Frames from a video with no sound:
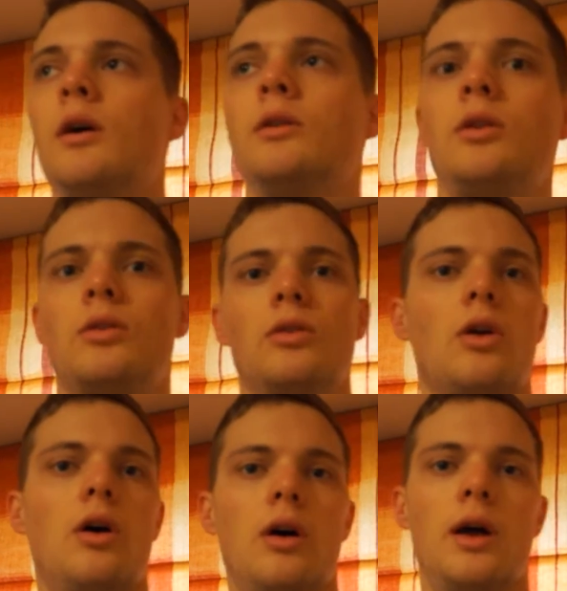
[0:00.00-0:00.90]

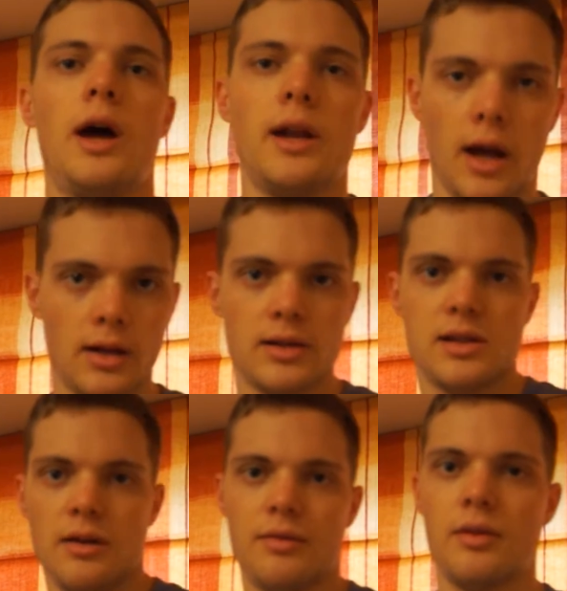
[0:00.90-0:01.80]
An
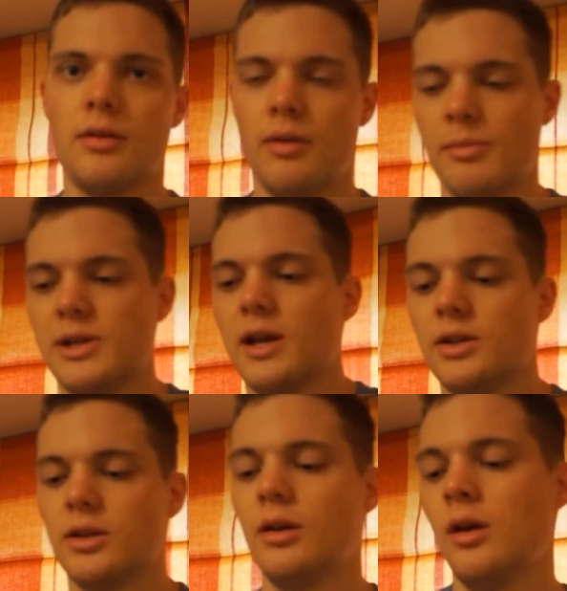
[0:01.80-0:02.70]
Undeserved
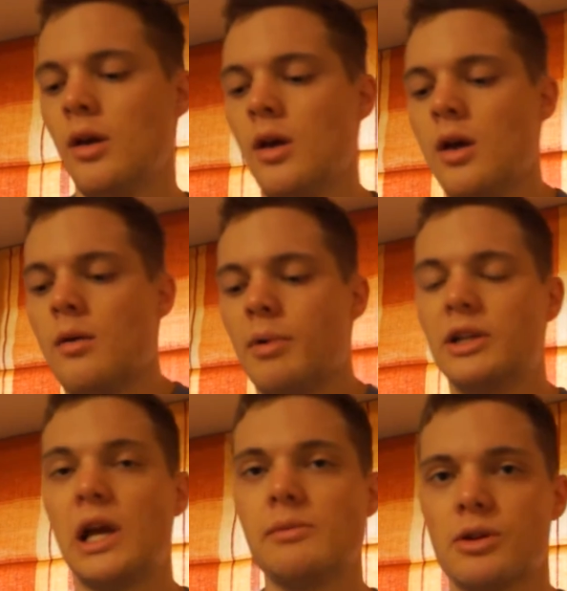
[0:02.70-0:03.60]
Reputation by
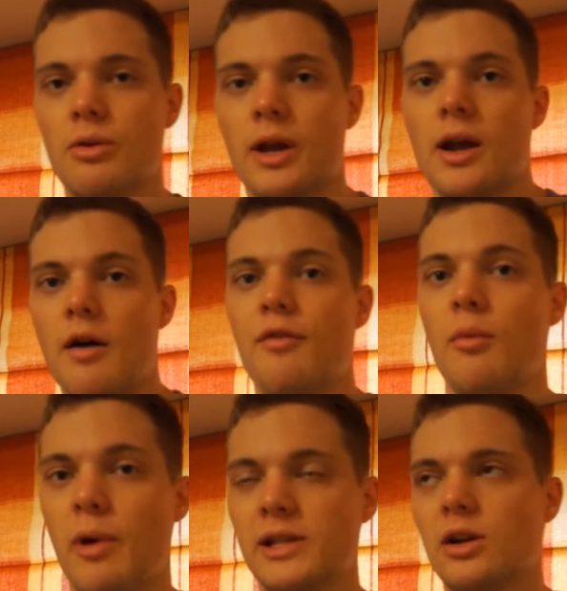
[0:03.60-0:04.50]
James Krieger
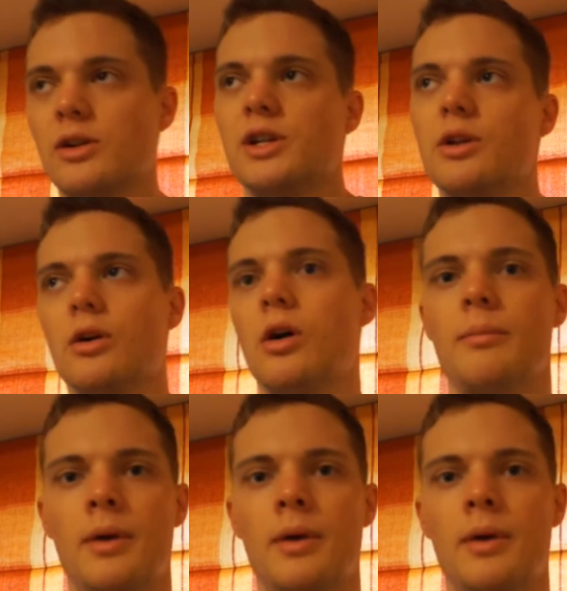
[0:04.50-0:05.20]
from Weightology.com.